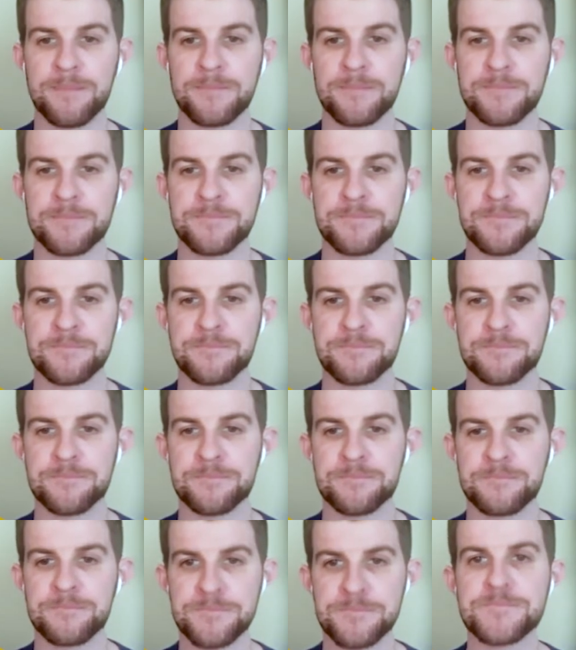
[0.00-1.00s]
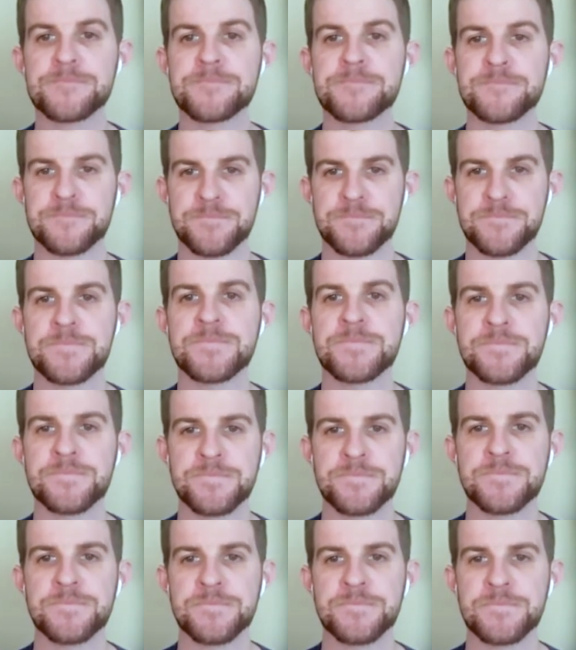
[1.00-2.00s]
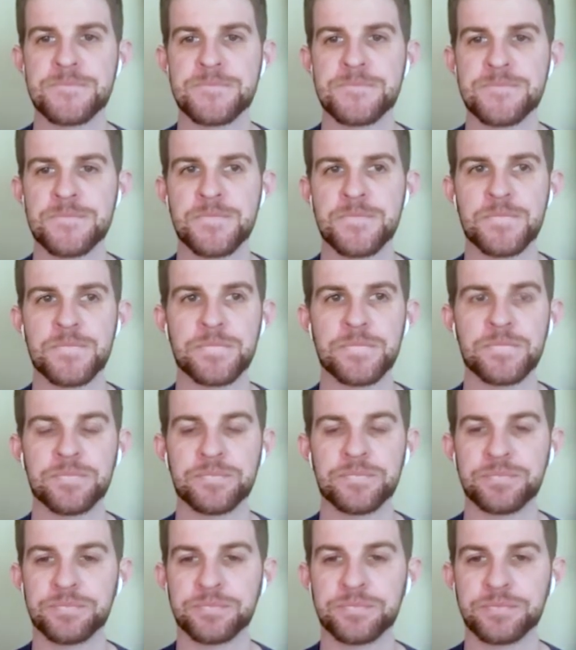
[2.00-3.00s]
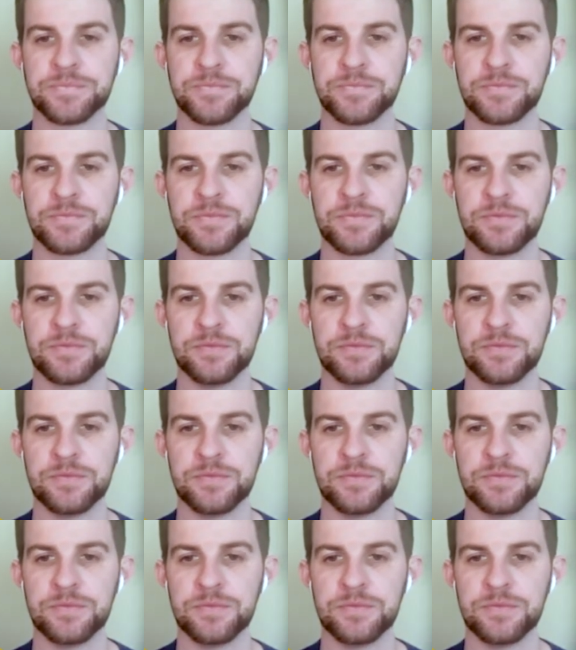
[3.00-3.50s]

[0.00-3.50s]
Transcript: This person isn't speaking.